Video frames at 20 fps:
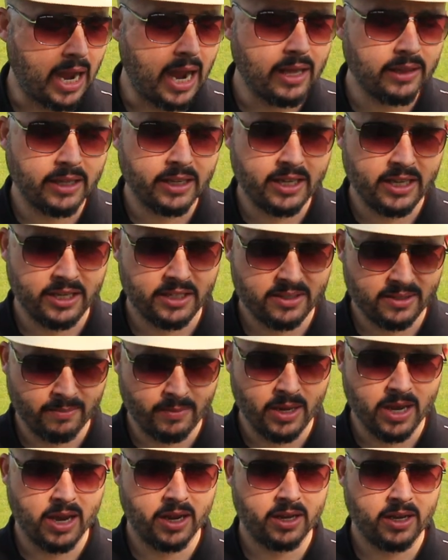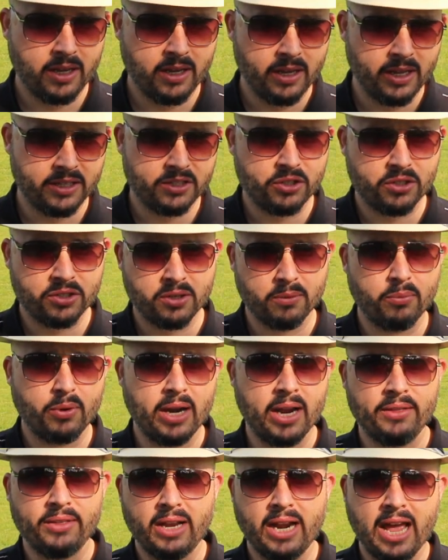I like Issey Miyake. It's just a
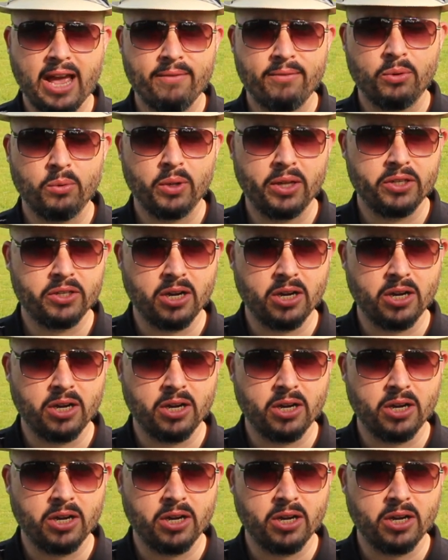brand that I haven't really